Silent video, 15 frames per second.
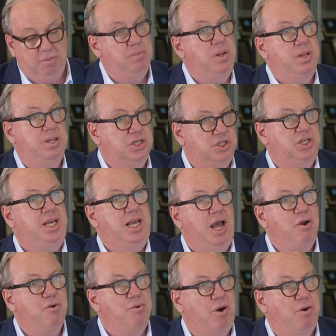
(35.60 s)
from the
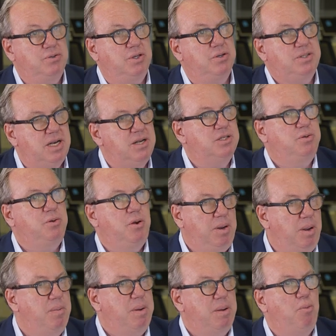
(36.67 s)
CEO role, so tell us a
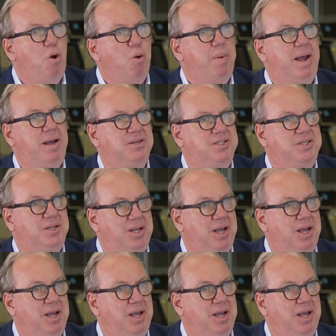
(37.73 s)
bit more about